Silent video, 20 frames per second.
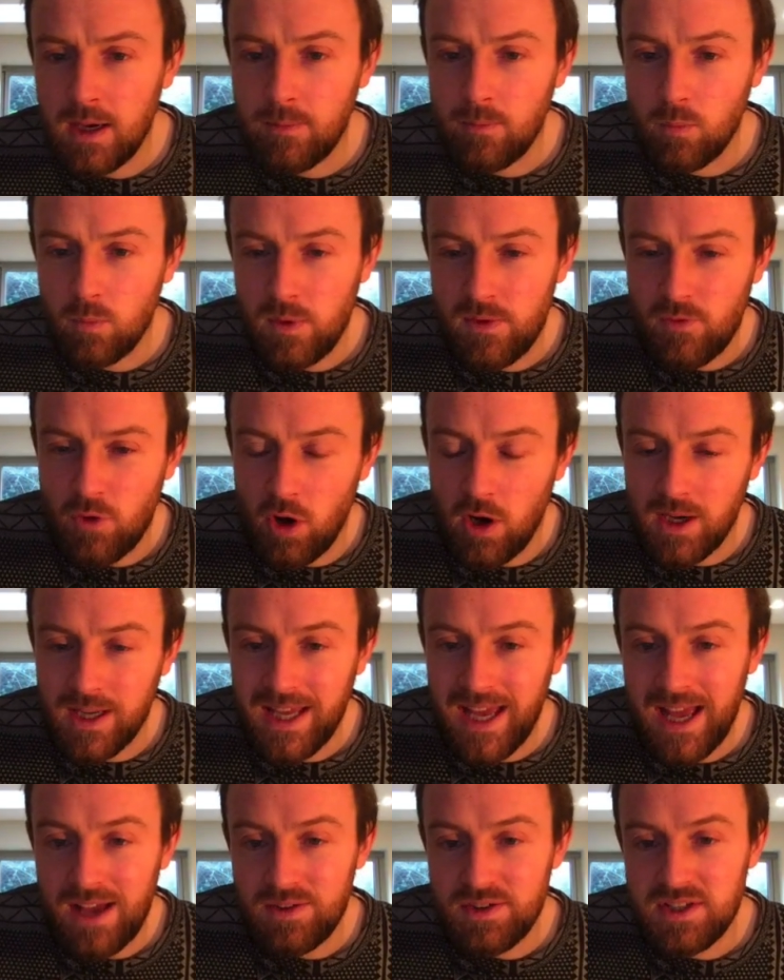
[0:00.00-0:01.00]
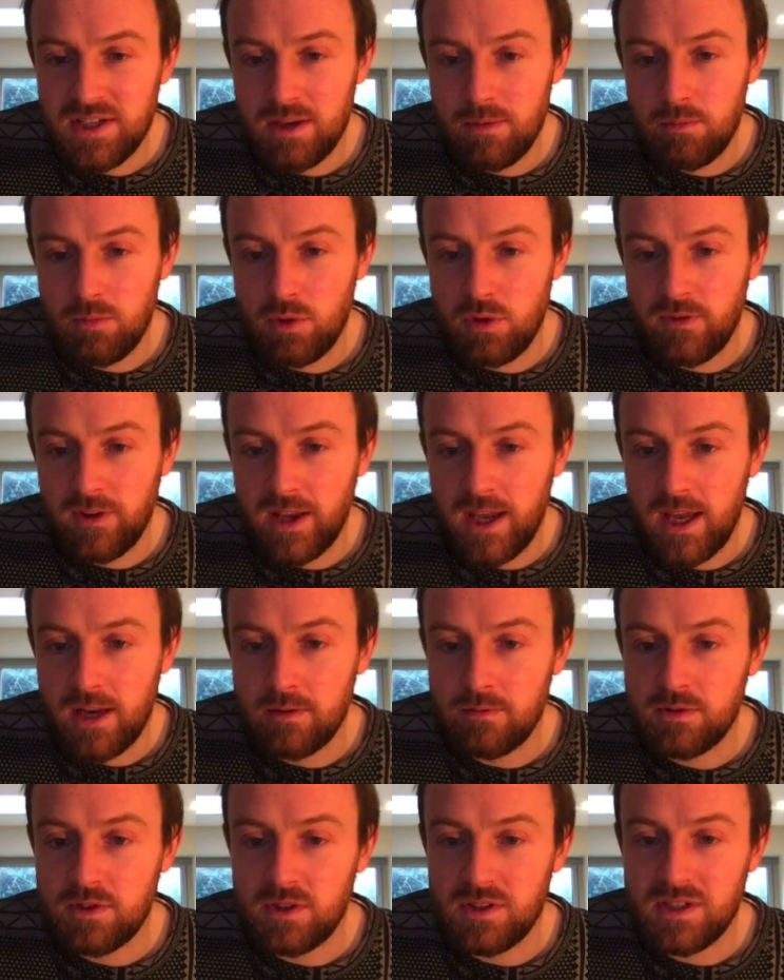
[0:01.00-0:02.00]
we've got calcium moving
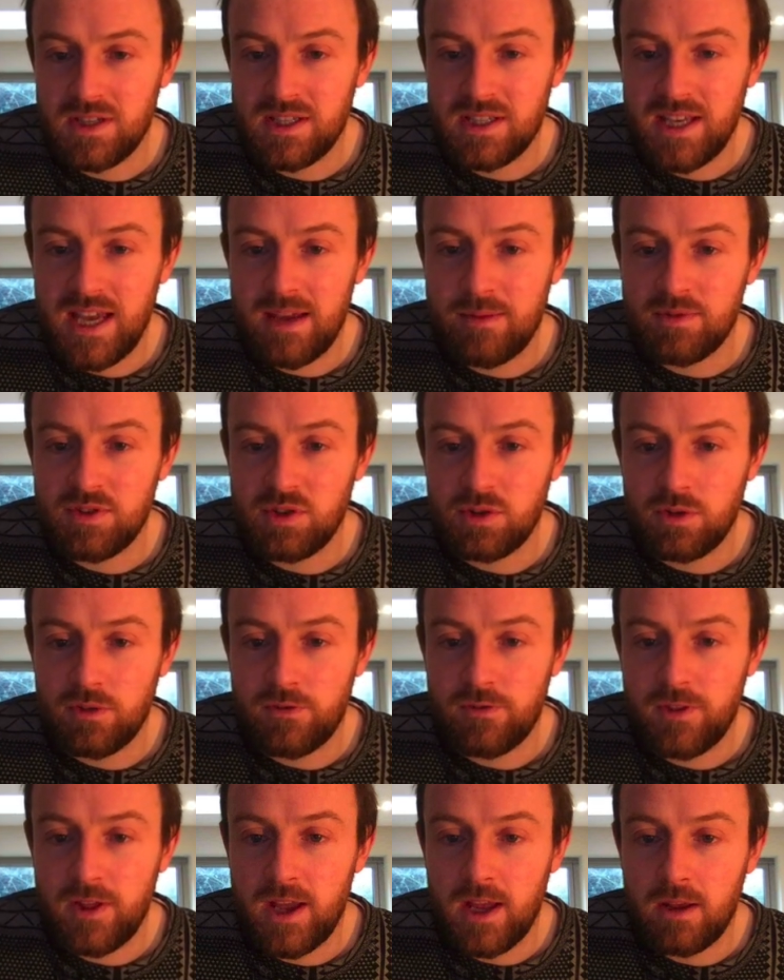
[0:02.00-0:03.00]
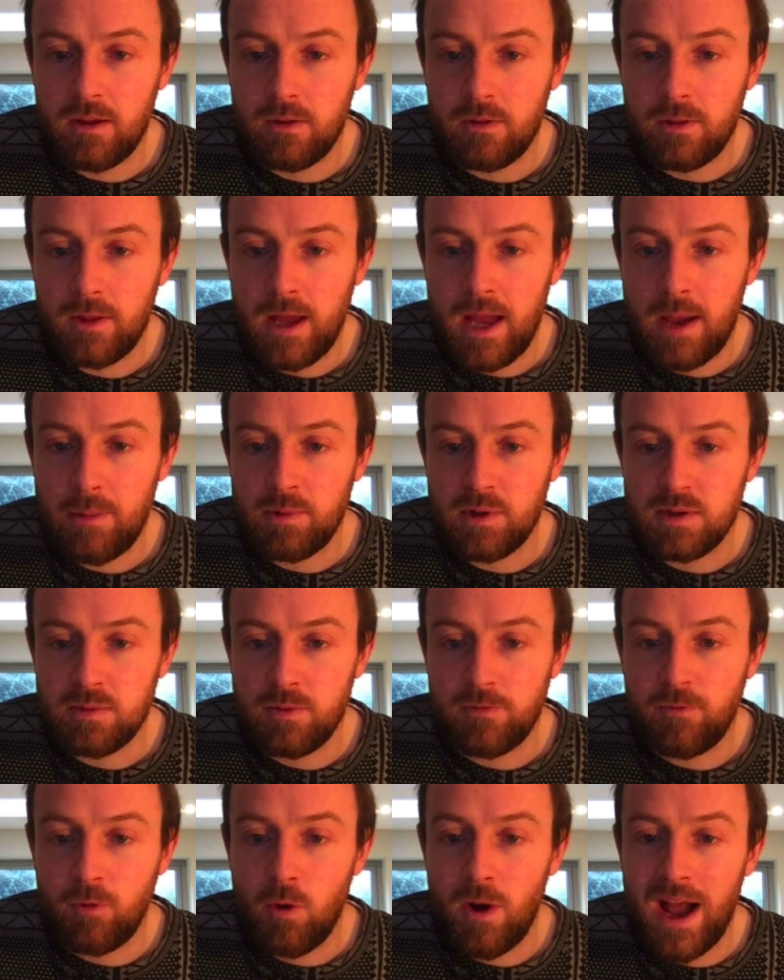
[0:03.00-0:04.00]
in, so it's the same sort of thing that happens
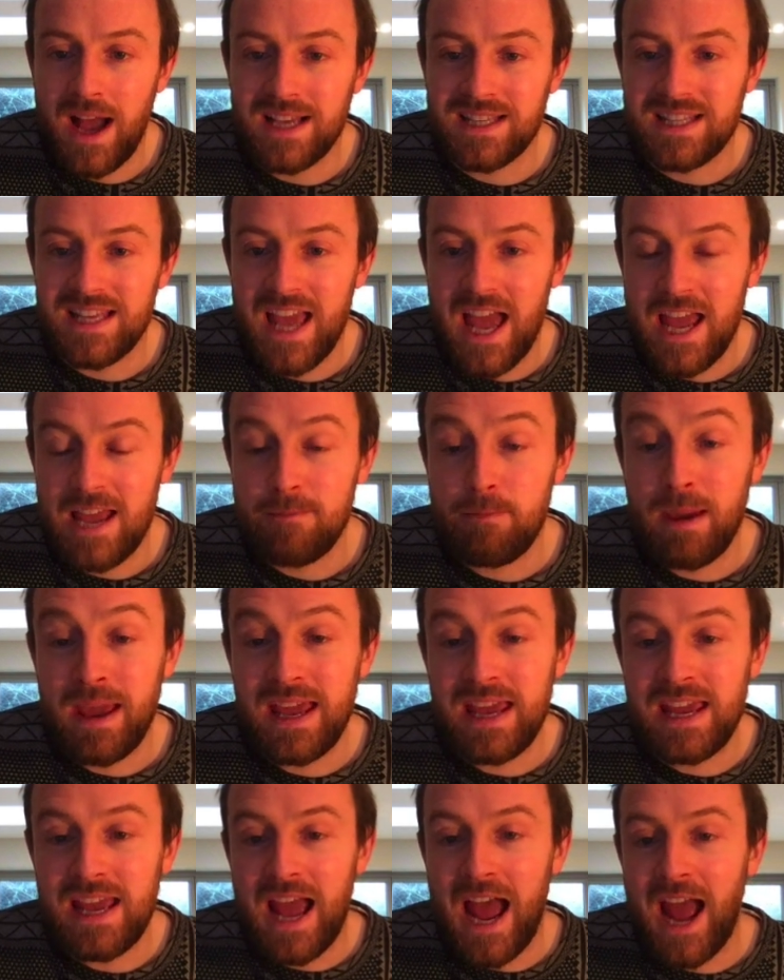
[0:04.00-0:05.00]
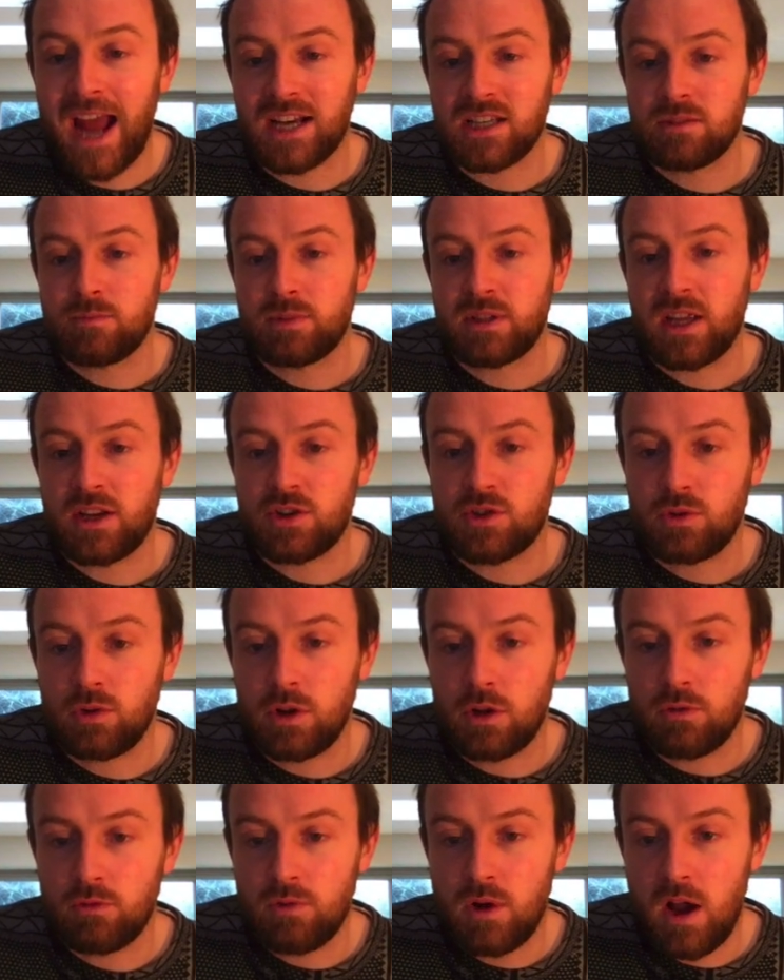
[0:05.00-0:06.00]
before. As the AP action potential
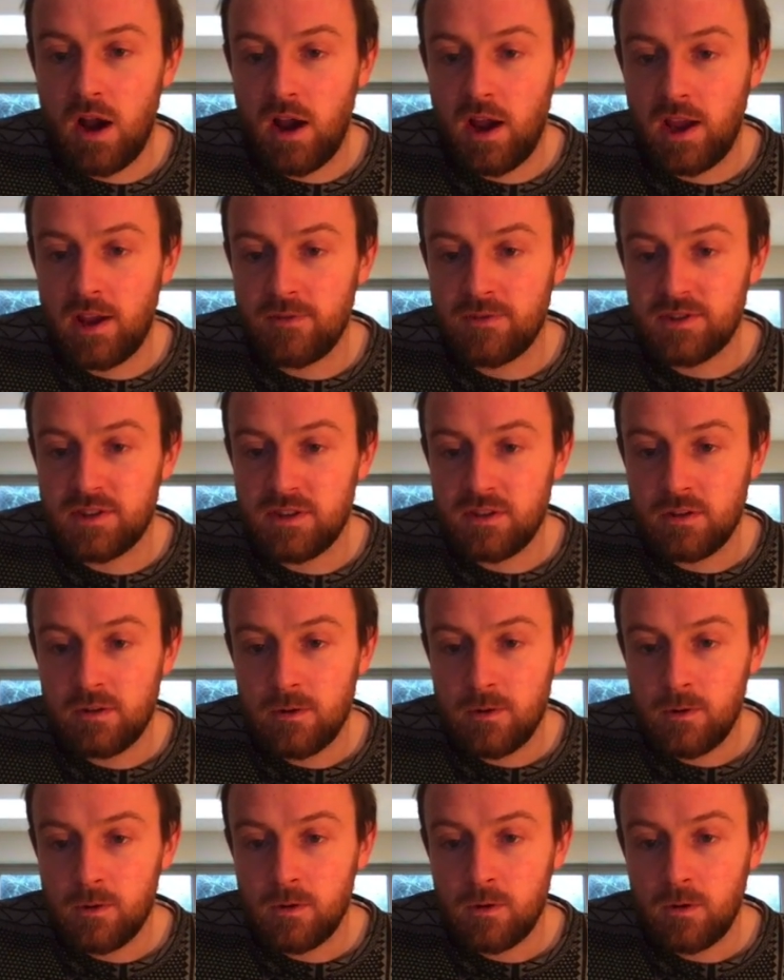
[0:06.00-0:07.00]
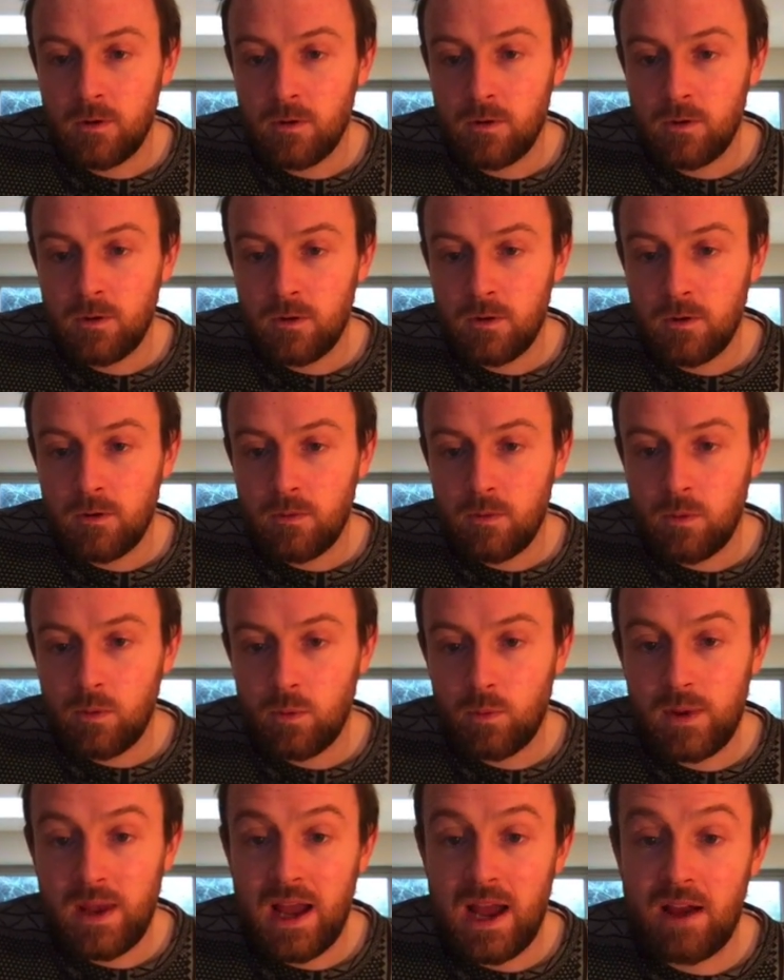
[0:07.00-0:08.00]
arrives,
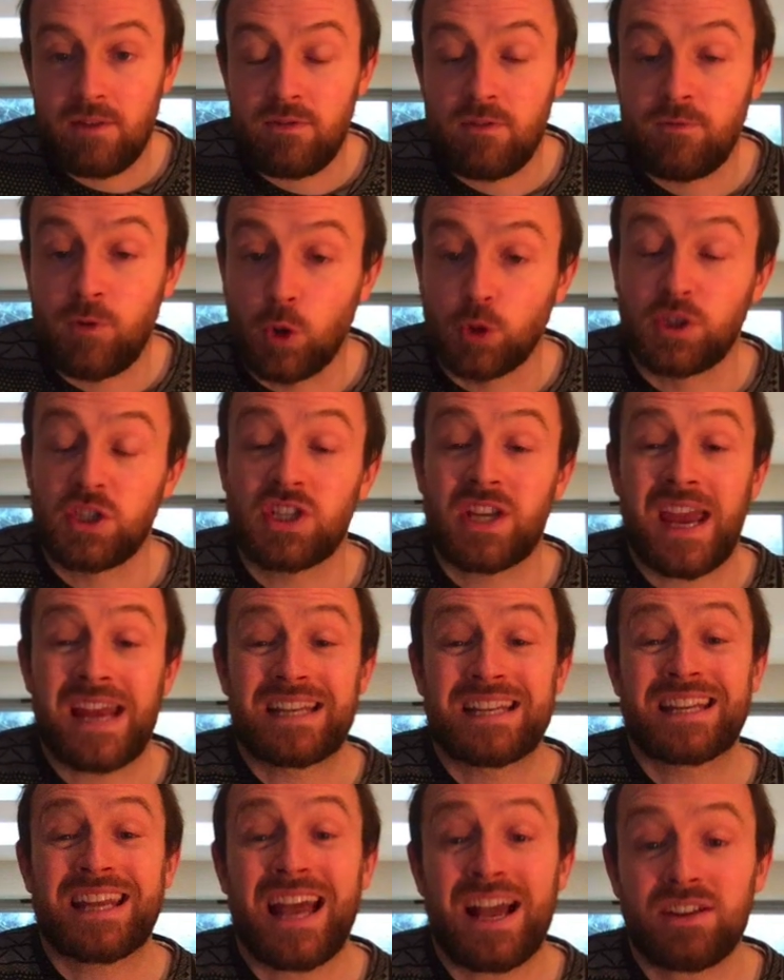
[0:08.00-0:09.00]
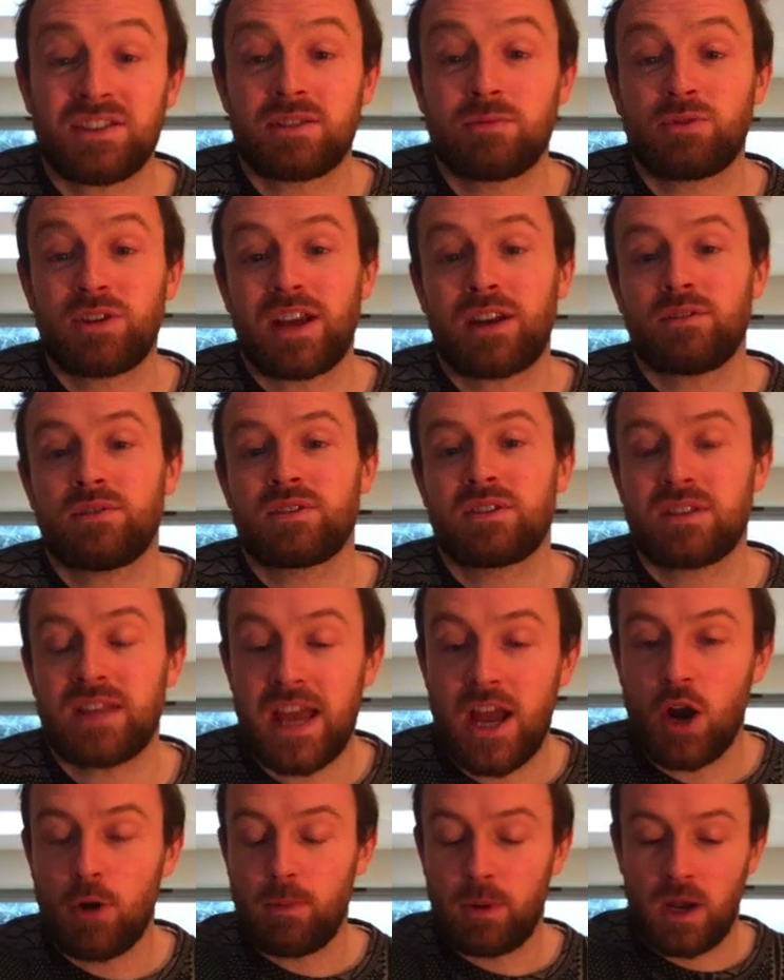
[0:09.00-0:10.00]
we have voltage-gated calcium channels.
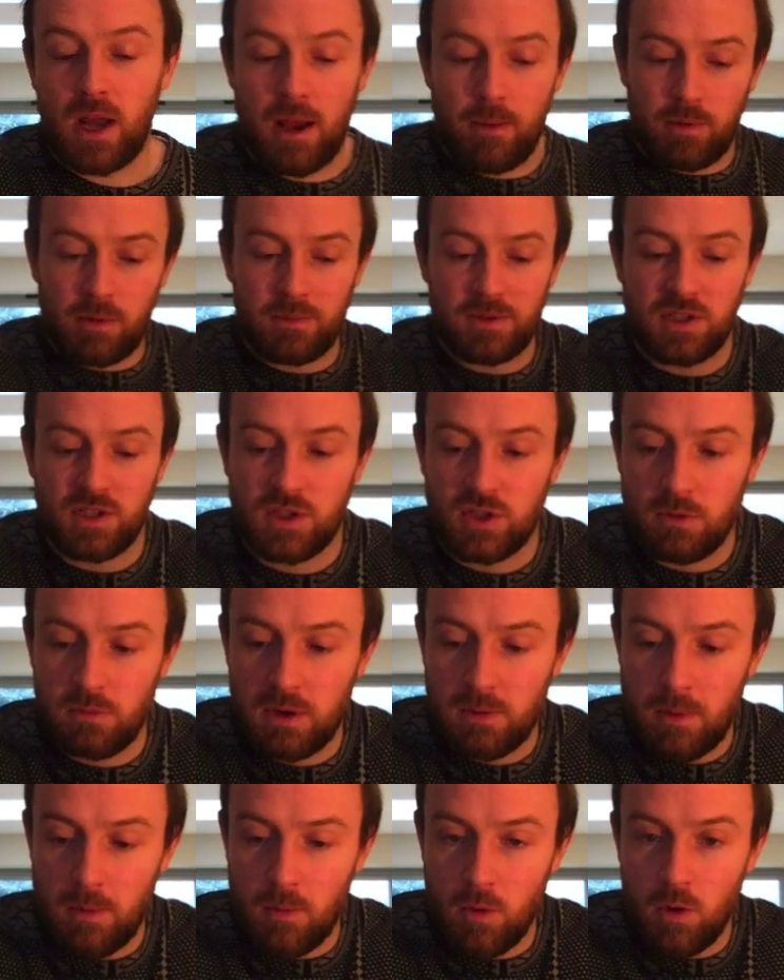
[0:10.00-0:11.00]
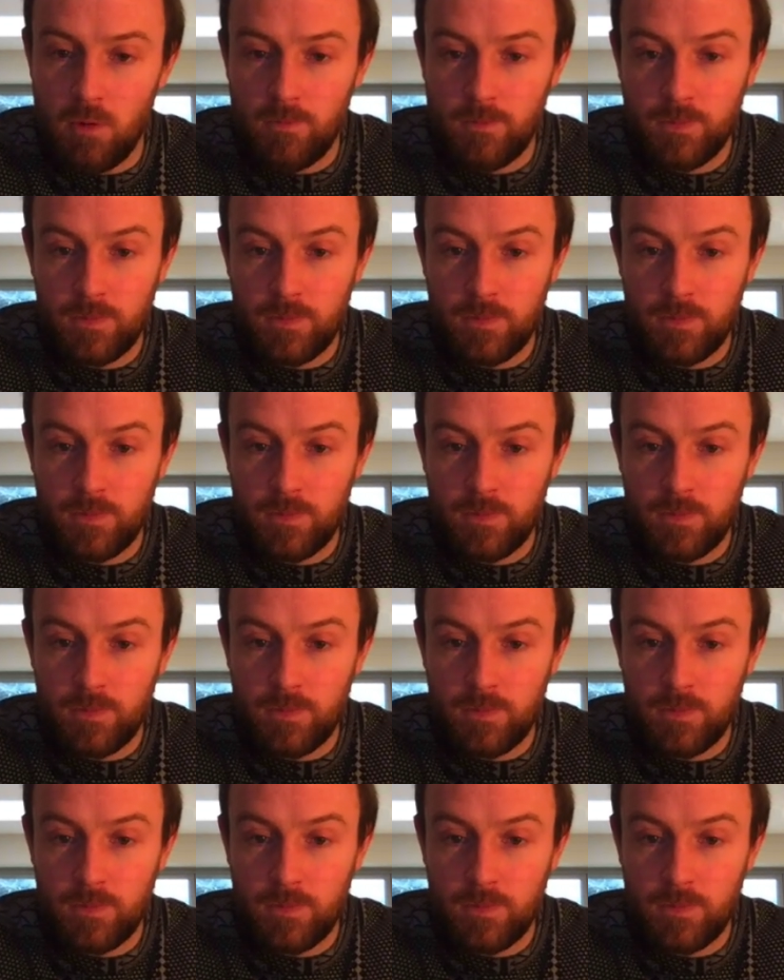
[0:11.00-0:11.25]
They open up. Let me just zoom in a bit more.